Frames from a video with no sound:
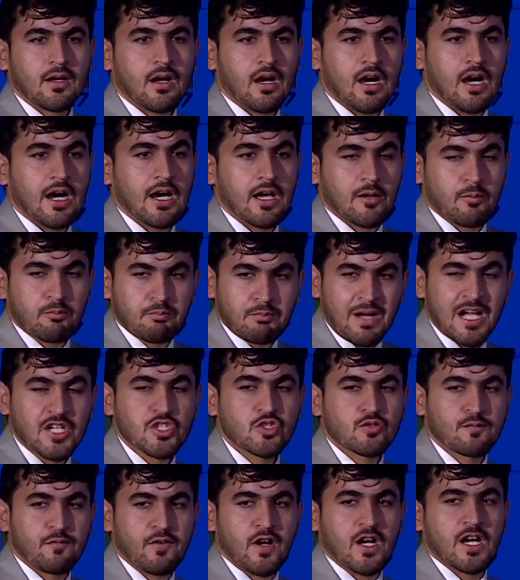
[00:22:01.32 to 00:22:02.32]
are
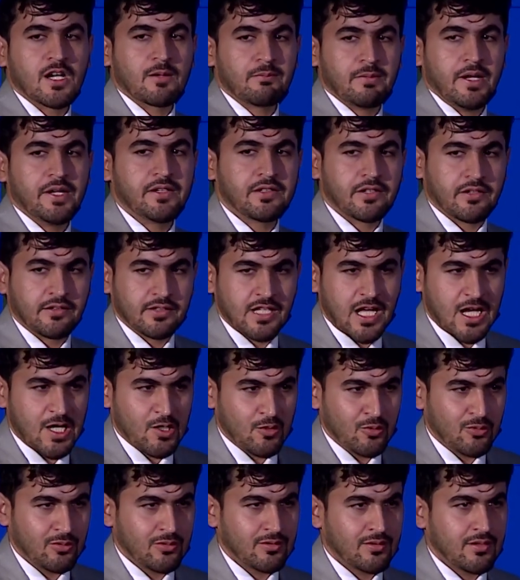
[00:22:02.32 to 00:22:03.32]
much far better
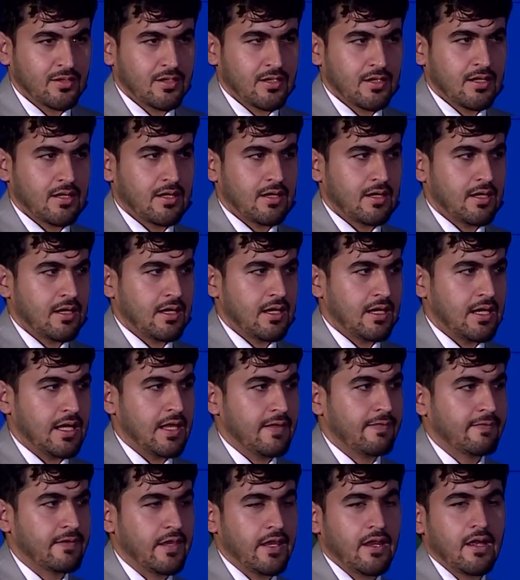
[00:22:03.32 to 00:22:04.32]
now.
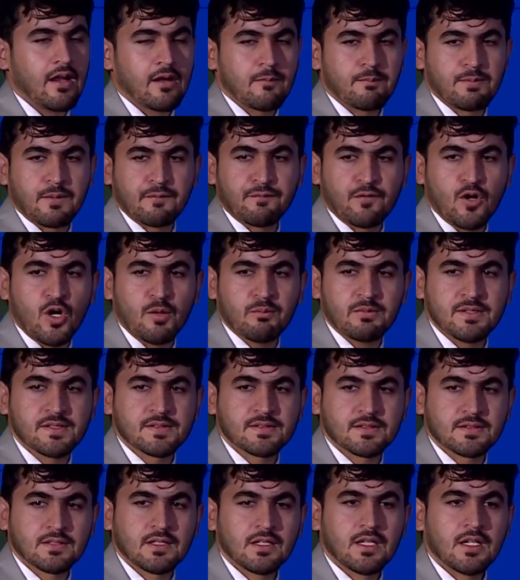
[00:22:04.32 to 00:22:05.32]
And they are
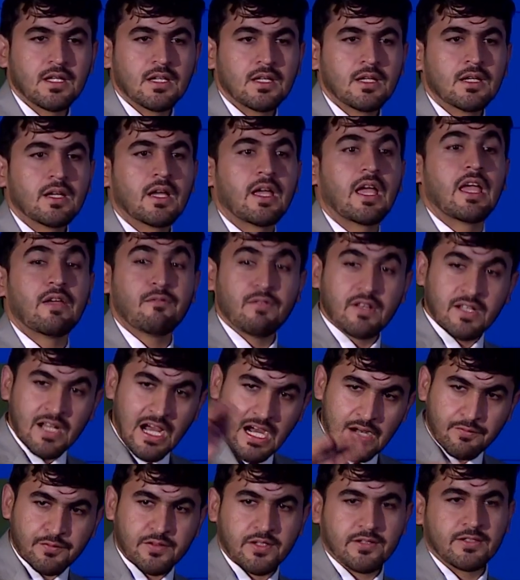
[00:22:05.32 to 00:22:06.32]
performance, even
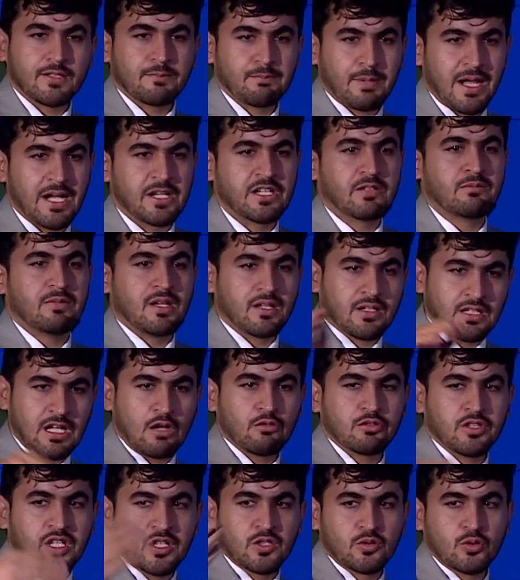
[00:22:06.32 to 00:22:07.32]
after the pandemic, now
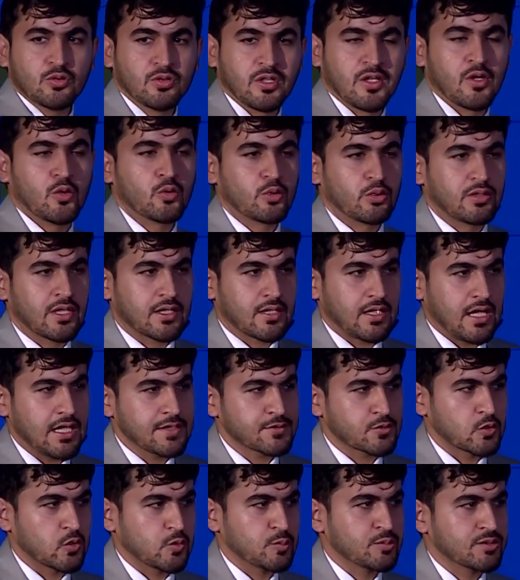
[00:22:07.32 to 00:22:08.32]
they go to the
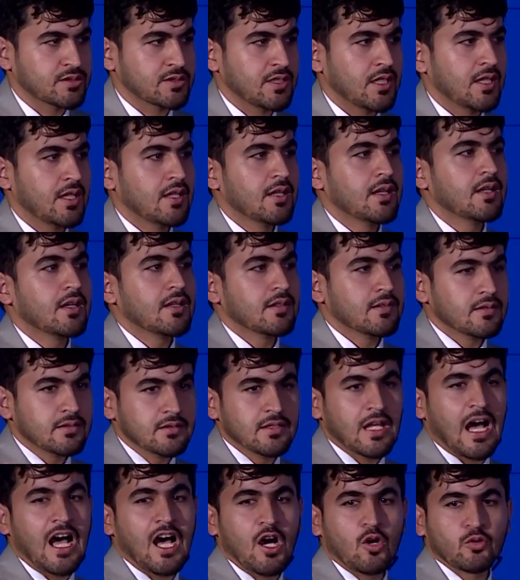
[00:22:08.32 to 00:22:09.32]
classrooms.
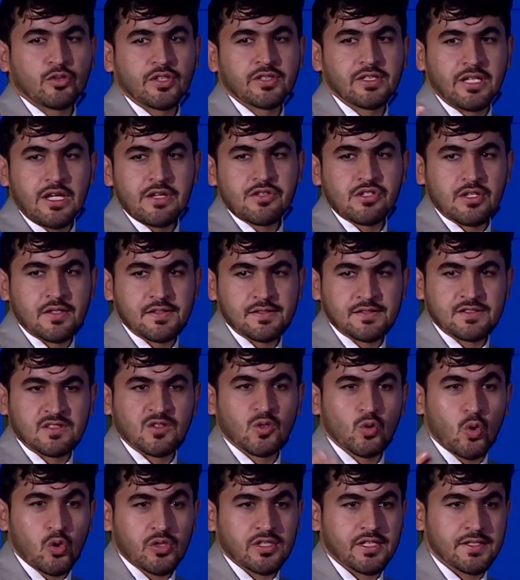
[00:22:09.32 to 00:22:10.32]
Now the teachers
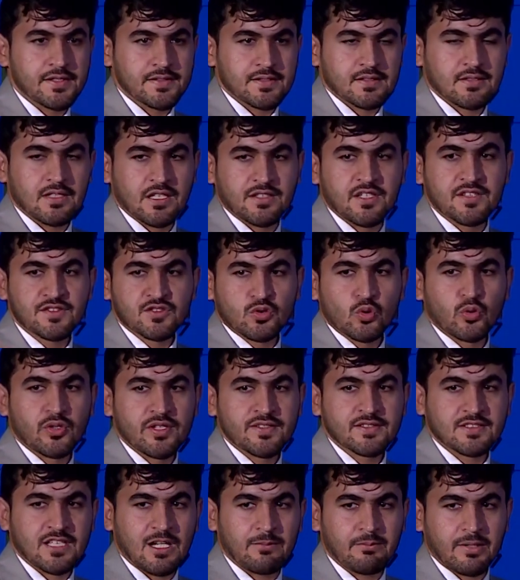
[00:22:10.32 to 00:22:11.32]
notice that the
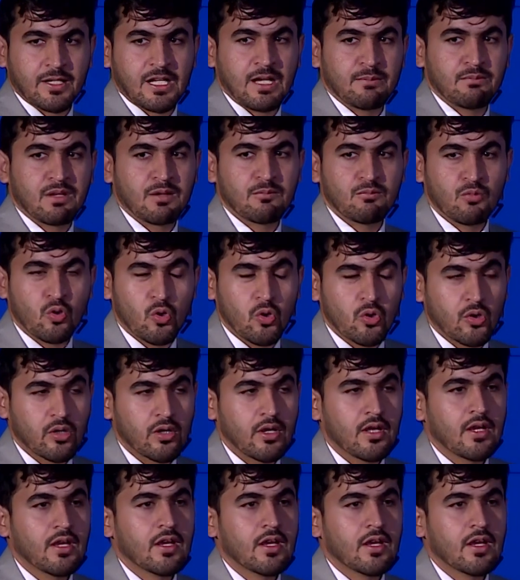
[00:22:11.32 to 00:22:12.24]
students are becoming more,